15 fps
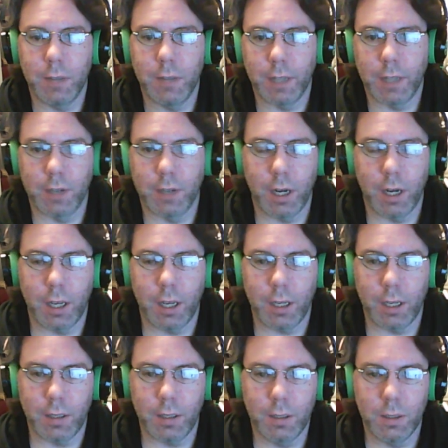It's not
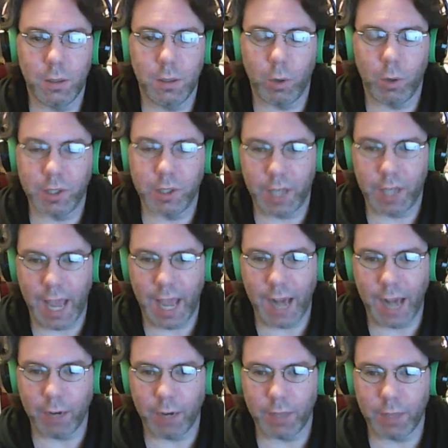or is it a
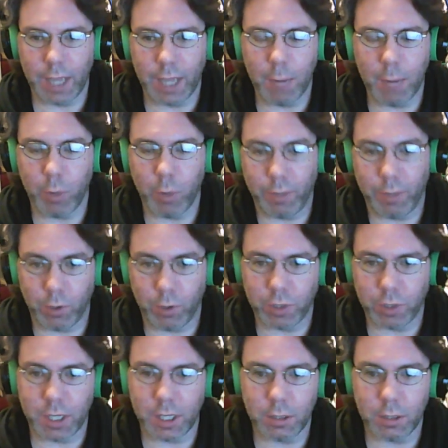hack of the Game Boy version?